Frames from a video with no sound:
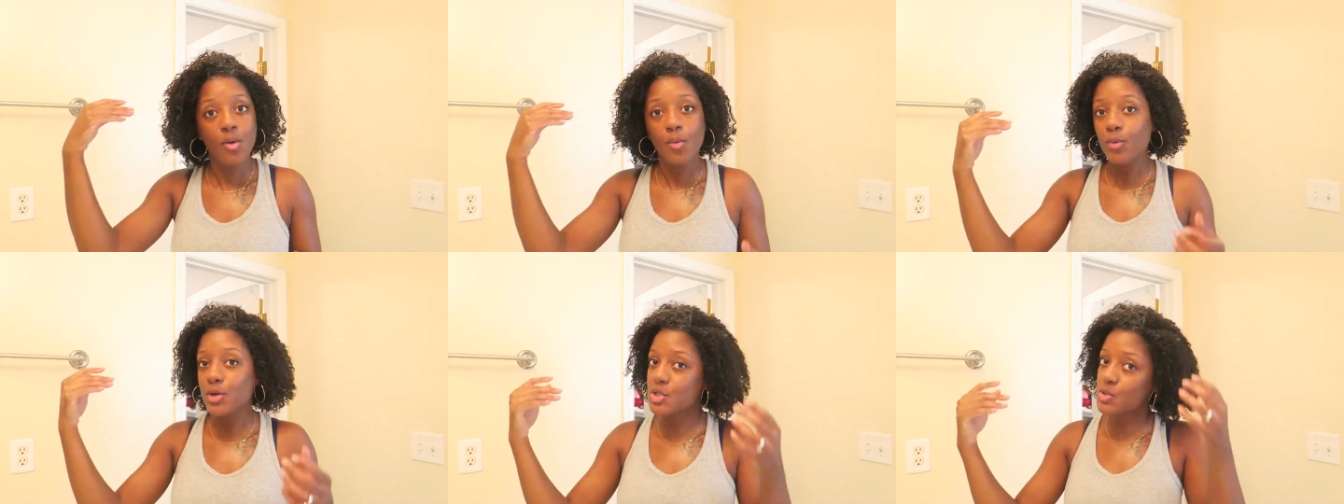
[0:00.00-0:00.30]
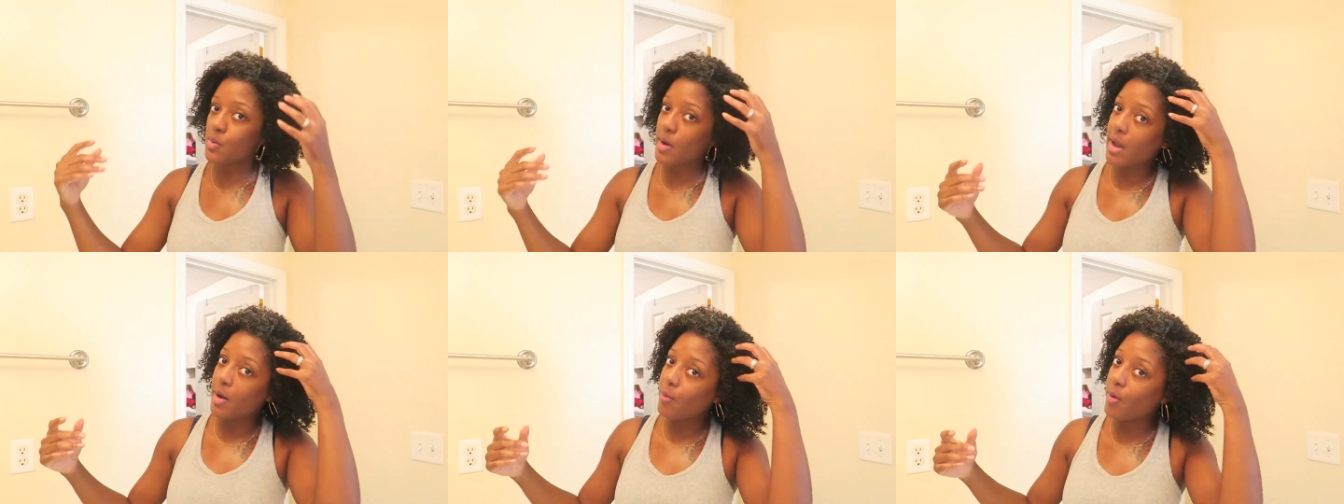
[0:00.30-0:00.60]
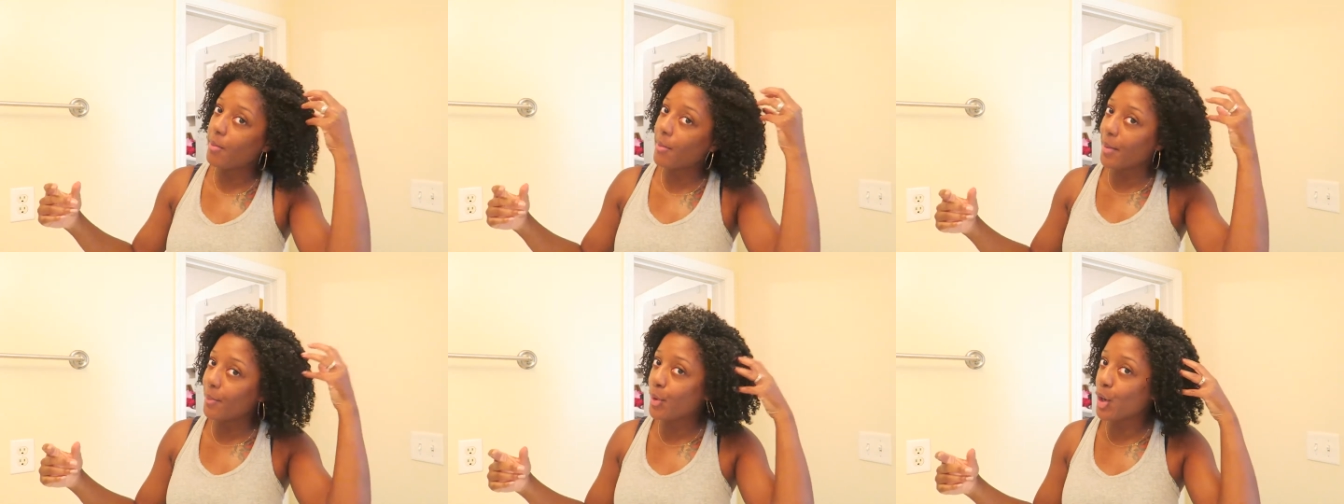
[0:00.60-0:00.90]
which way I
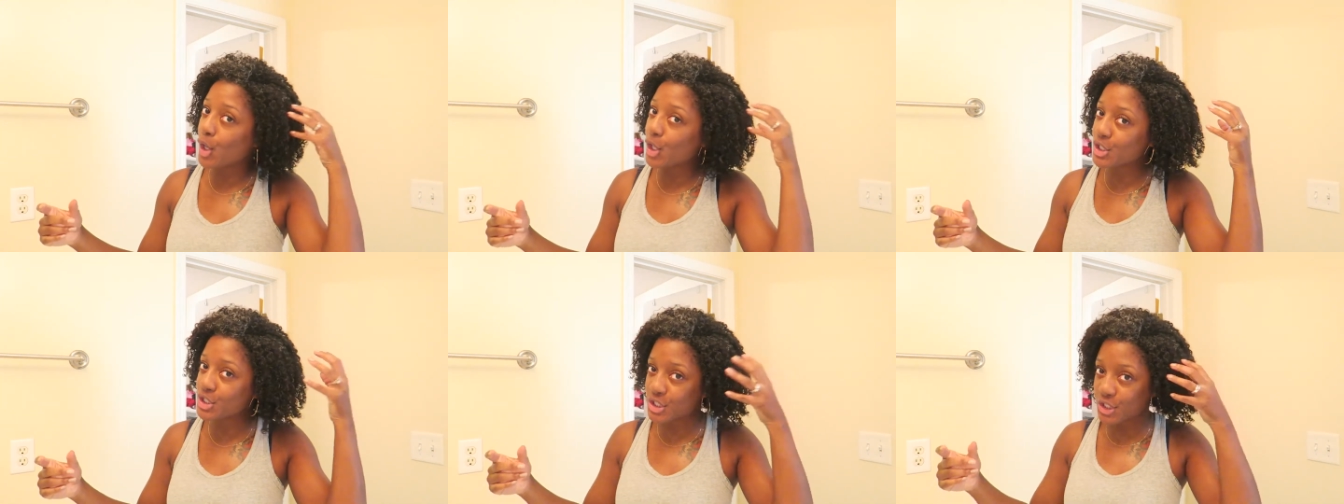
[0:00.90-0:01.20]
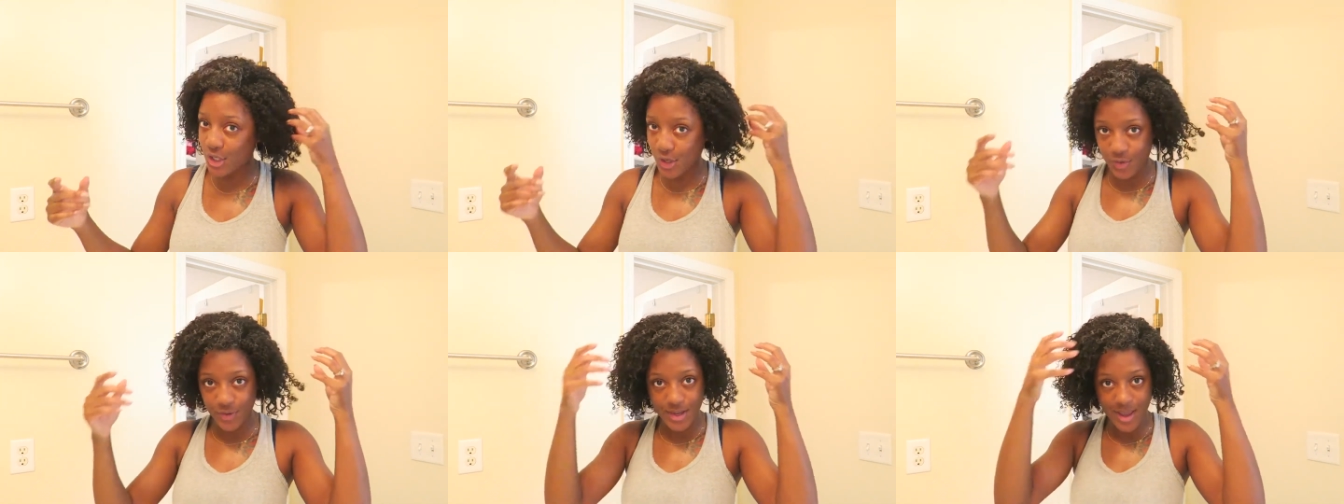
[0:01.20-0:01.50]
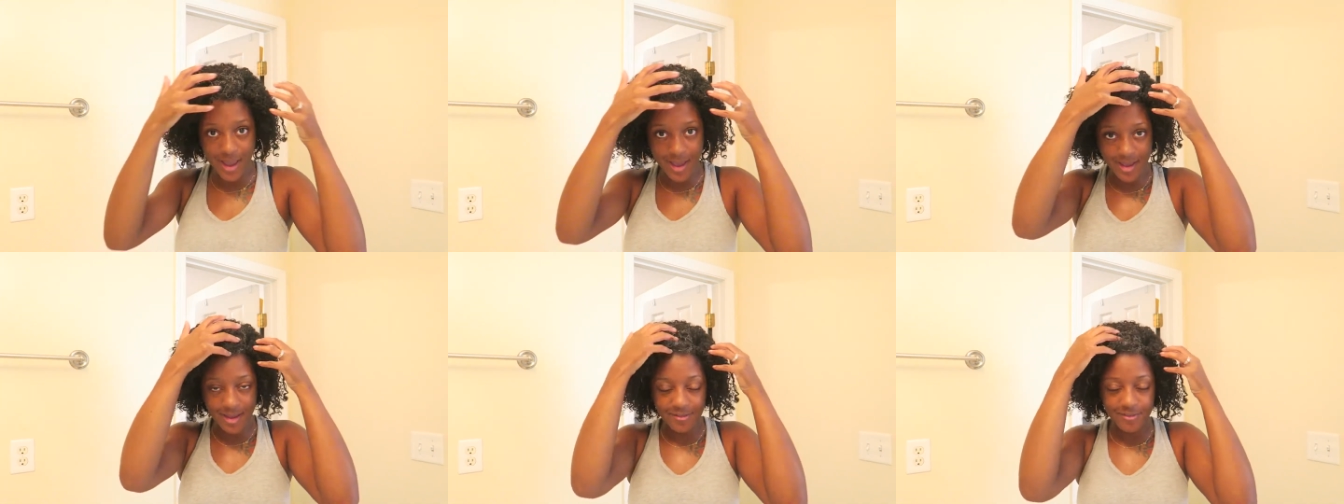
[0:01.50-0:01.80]
want my part to go
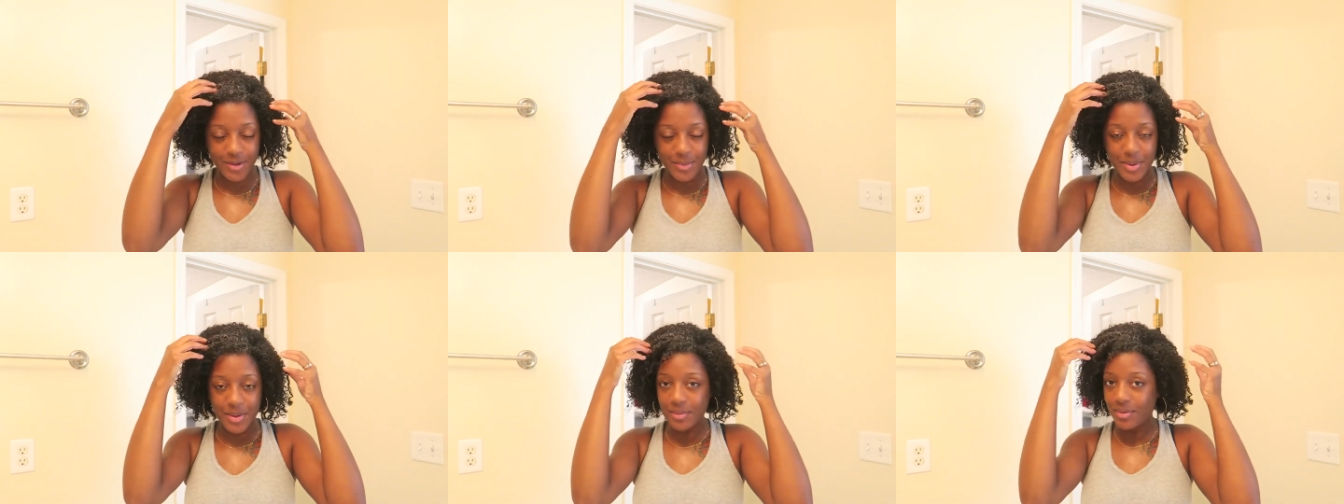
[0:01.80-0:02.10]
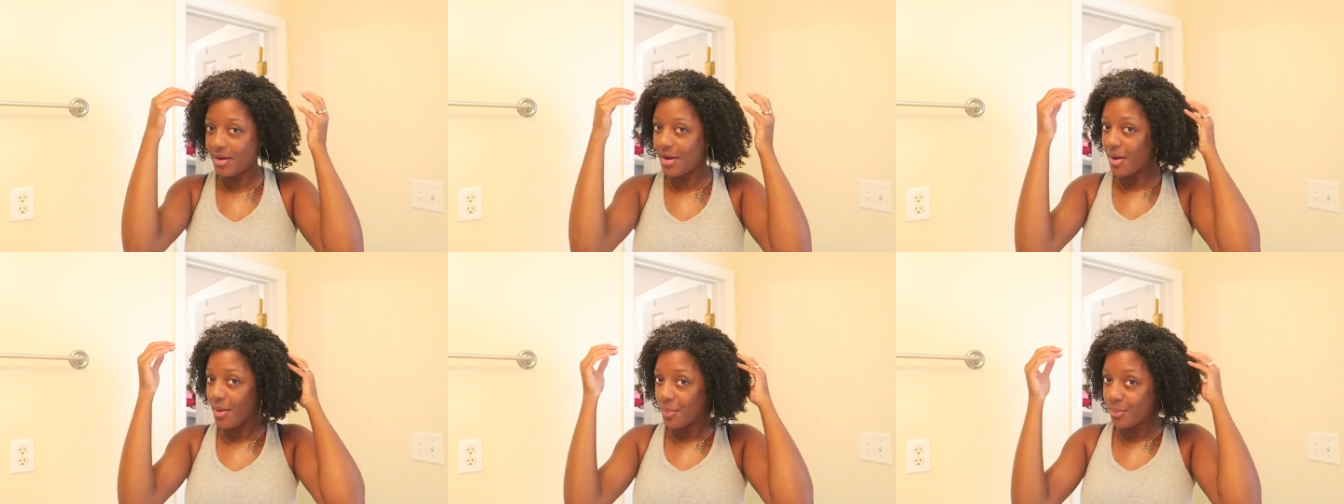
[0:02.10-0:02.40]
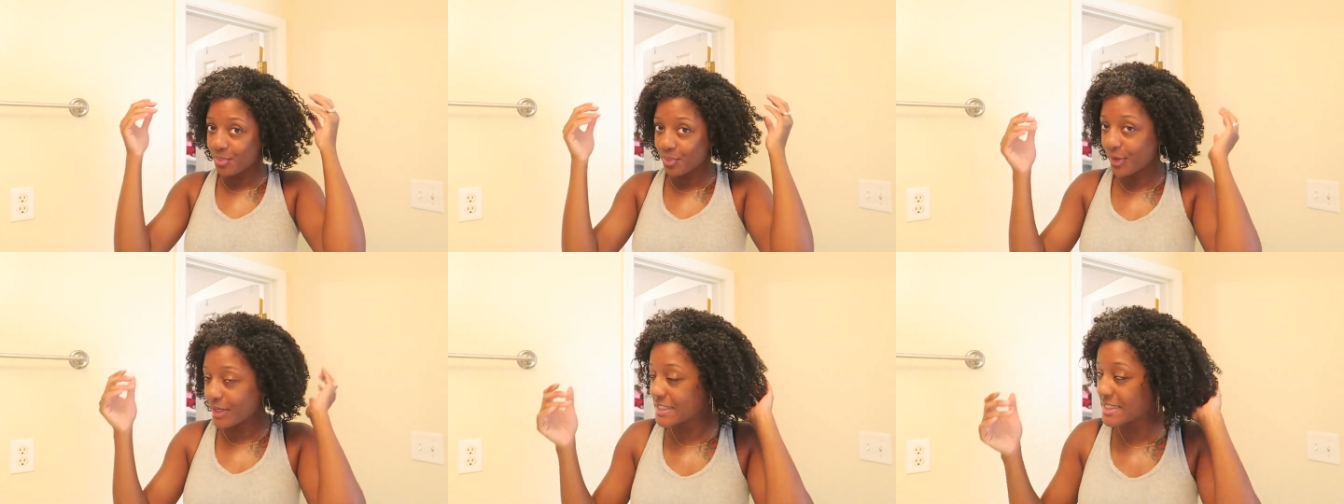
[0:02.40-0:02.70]
yet, if I'm
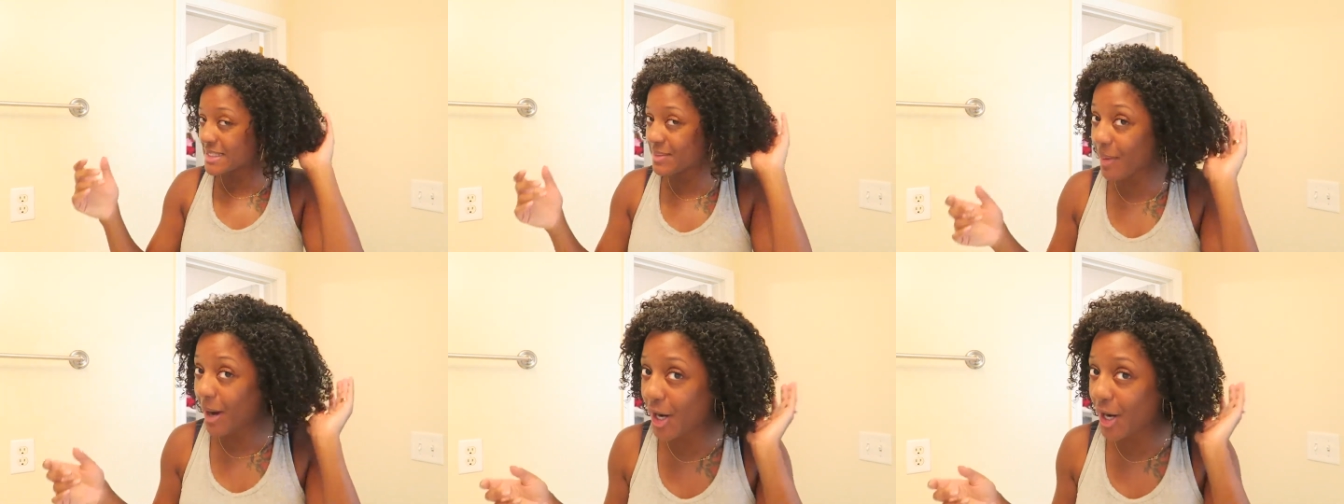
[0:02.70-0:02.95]
embracing